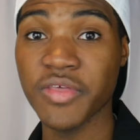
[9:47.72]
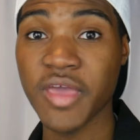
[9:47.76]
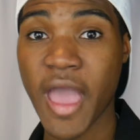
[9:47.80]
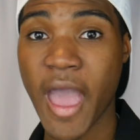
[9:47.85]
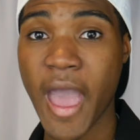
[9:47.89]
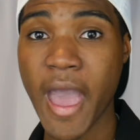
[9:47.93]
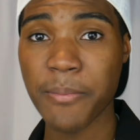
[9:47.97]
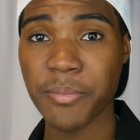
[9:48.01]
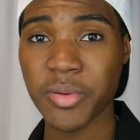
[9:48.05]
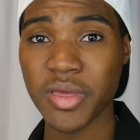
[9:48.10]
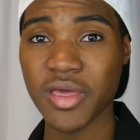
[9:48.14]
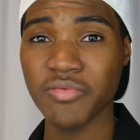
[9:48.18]
The
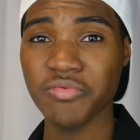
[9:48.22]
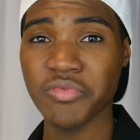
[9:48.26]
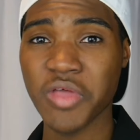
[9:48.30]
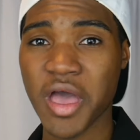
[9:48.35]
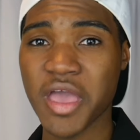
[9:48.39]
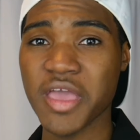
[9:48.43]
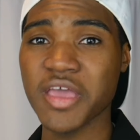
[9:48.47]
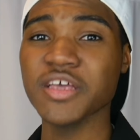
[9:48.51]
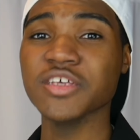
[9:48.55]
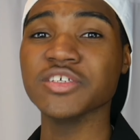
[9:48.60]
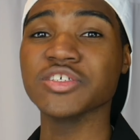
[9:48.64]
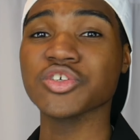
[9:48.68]
app
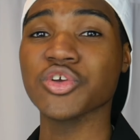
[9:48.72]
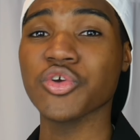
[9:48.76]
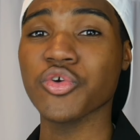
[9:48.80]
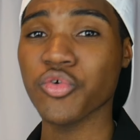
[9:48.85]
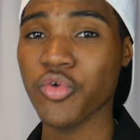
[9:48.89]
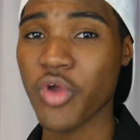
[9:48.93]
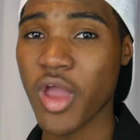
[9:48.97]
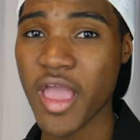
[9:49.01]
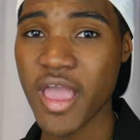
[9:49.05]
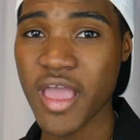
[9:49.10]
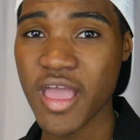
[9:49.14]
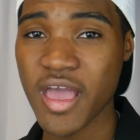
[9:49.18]
Enlight is
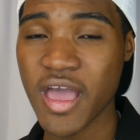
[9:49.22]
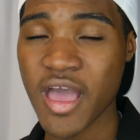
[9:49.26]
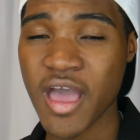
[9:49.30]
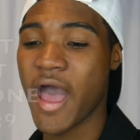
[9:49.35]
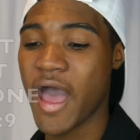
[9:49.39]
great.